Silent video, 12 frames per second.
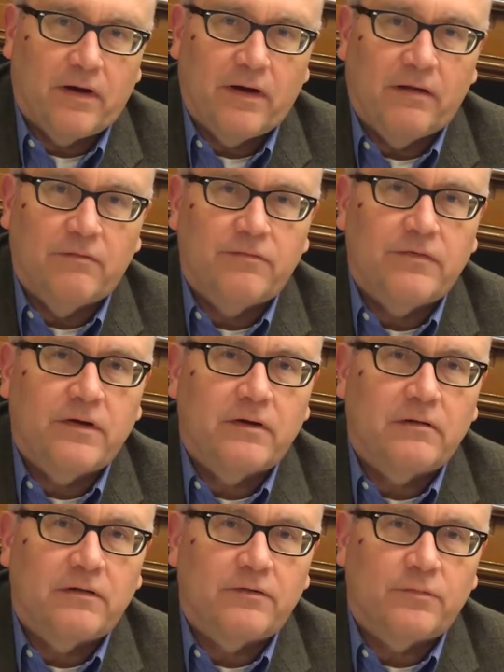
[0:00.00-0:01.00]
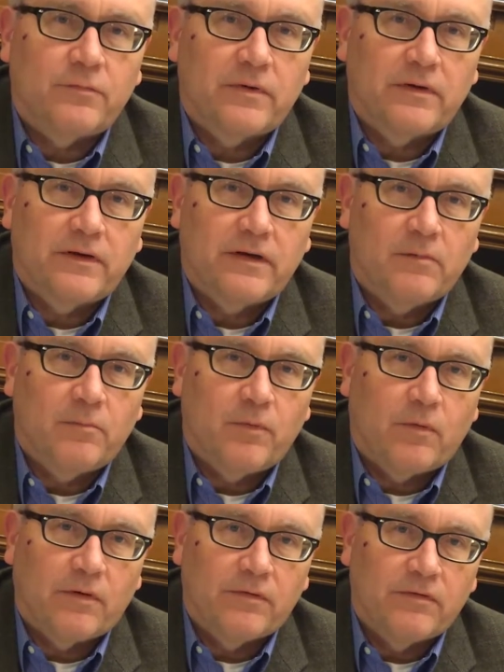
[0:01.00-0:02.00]
and feel it's really
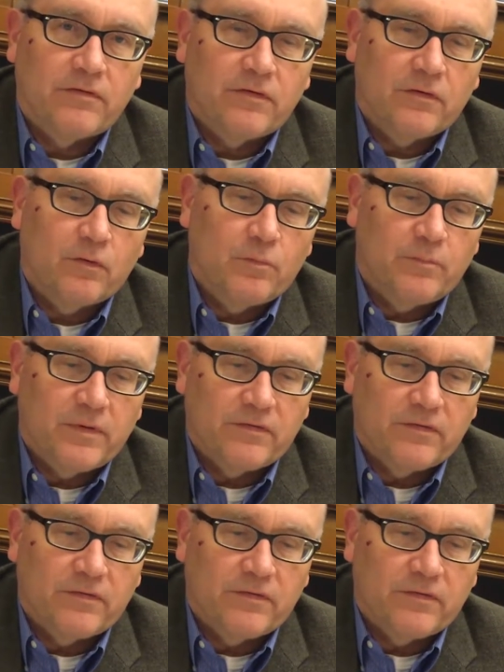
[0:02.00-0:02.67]
important to